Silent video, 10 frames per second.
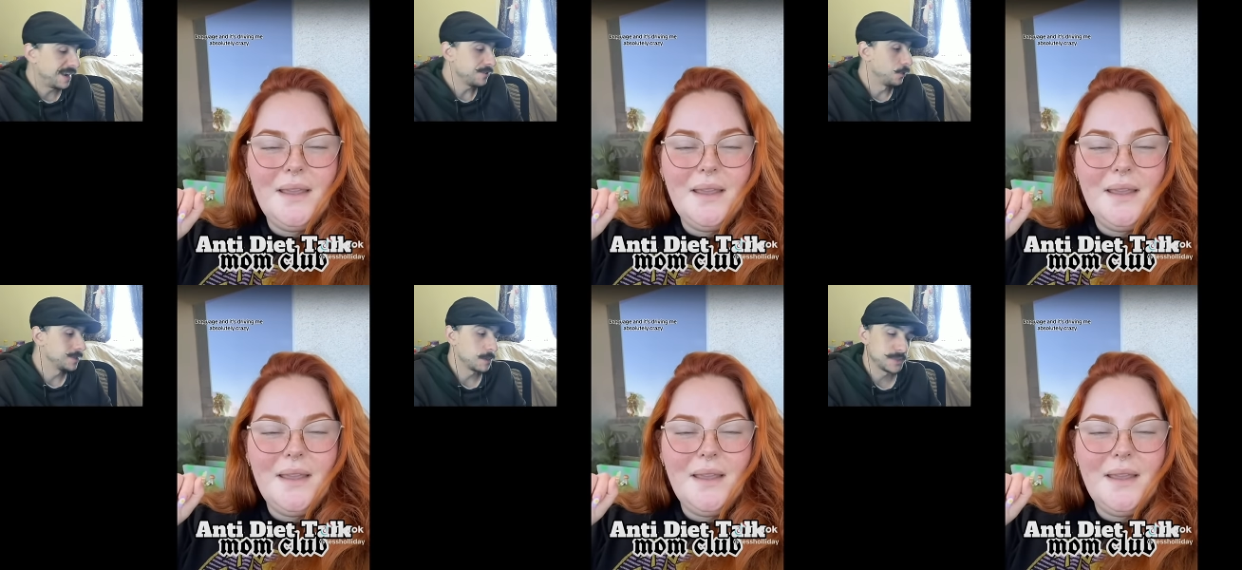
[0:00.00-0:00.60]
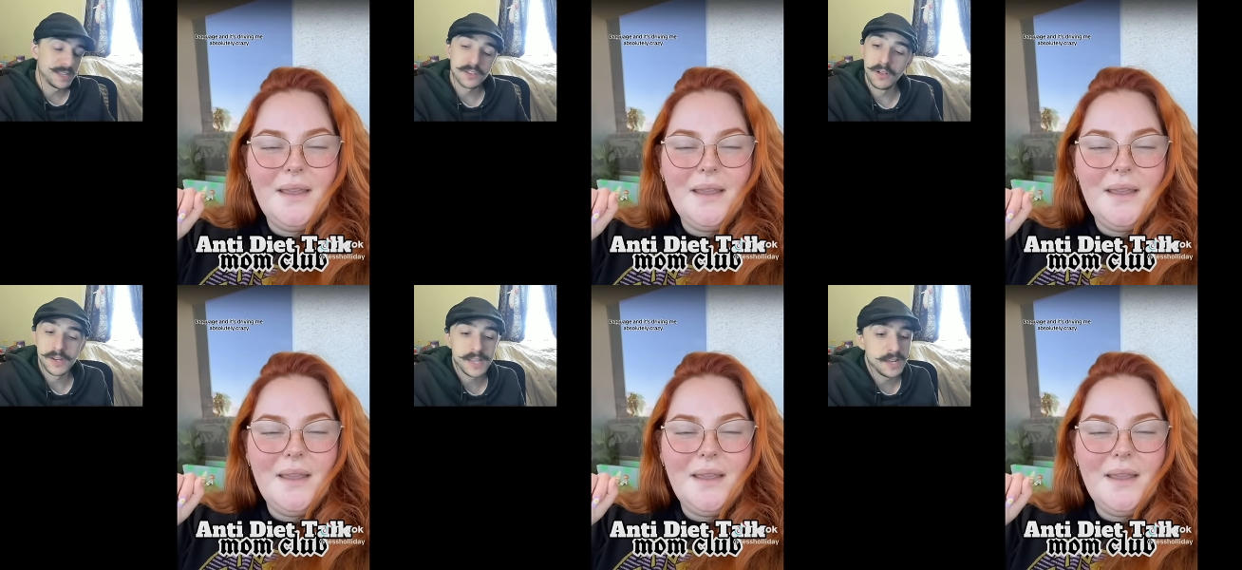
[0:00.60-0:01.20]
Speaker 1: I don't know what's up with Tess
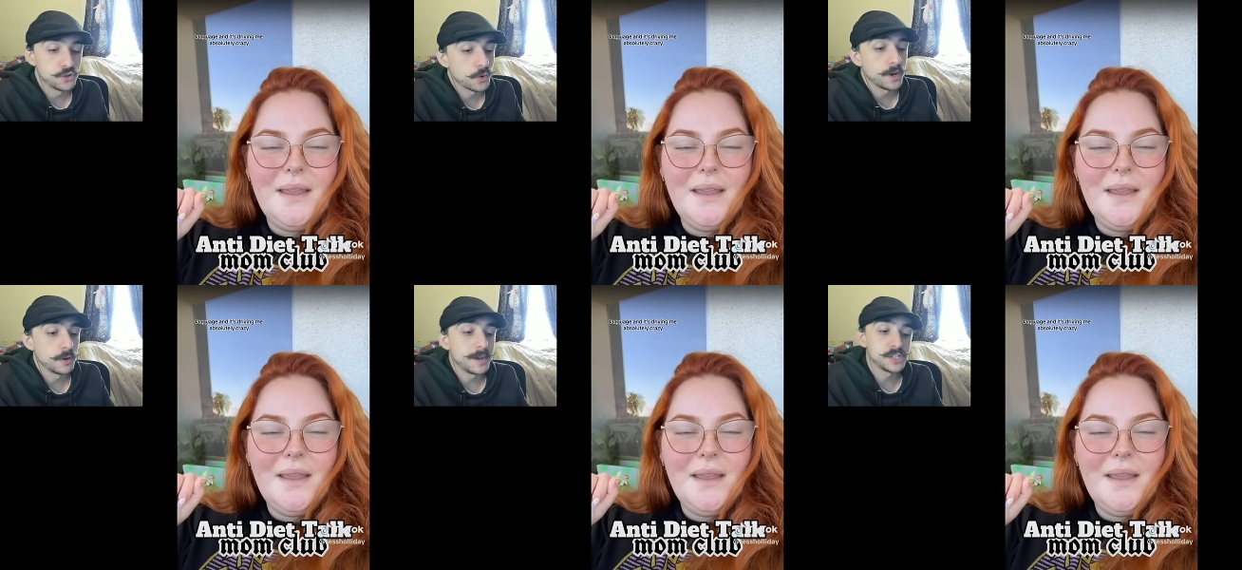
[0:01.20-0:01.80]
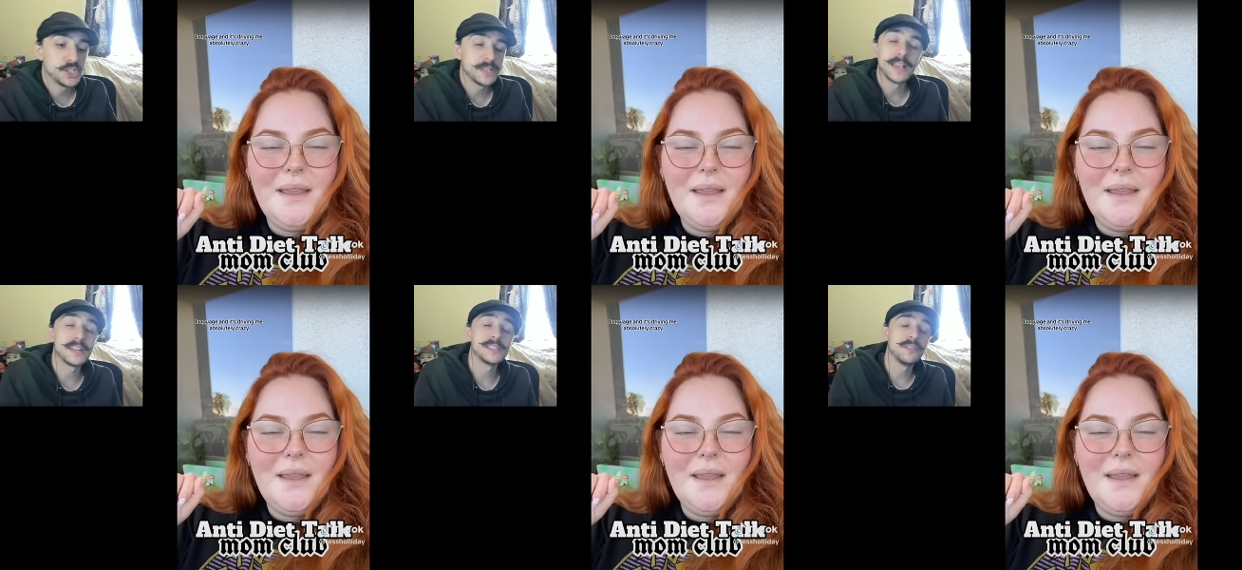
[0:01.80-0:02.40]
Holliday getting triggered about shit
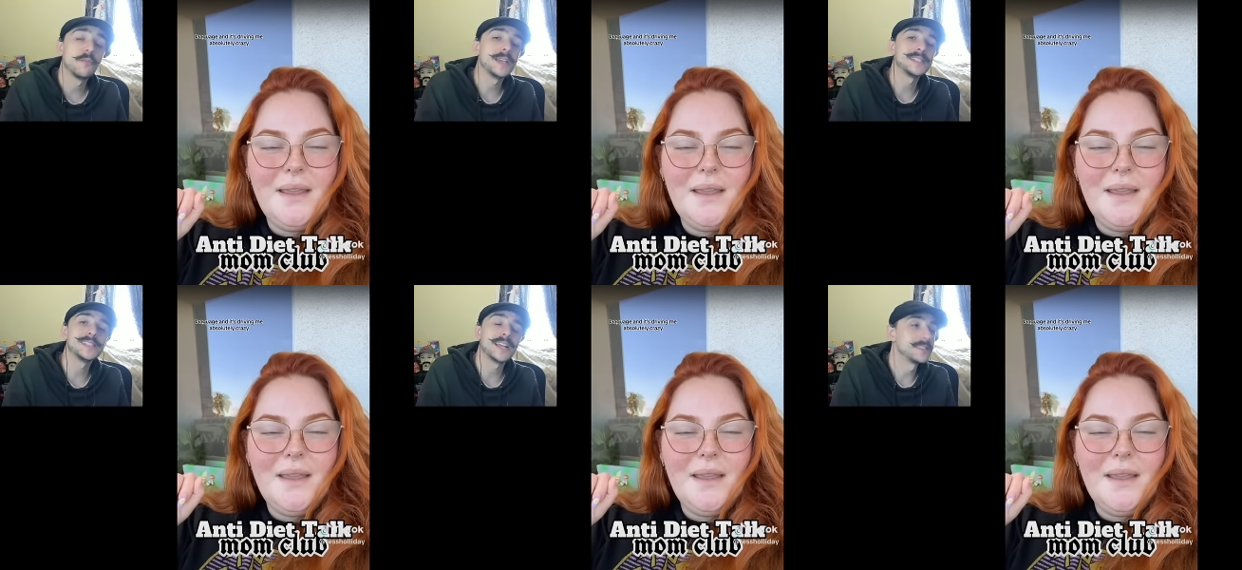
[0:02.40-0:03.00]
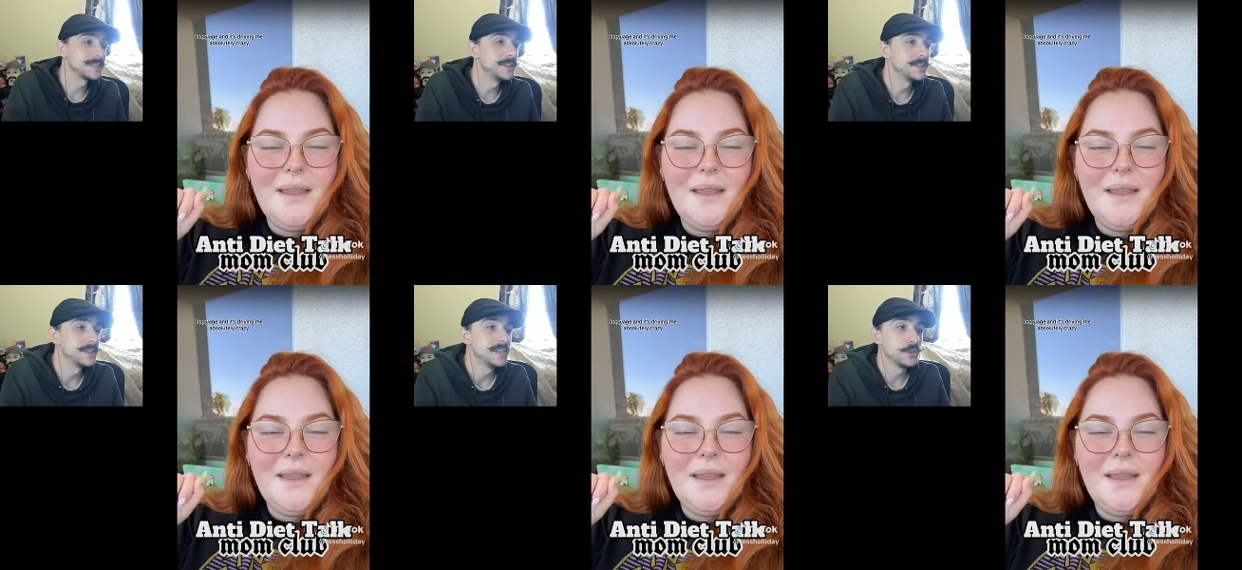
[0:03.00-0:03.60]
that doesn't even make sense, dude.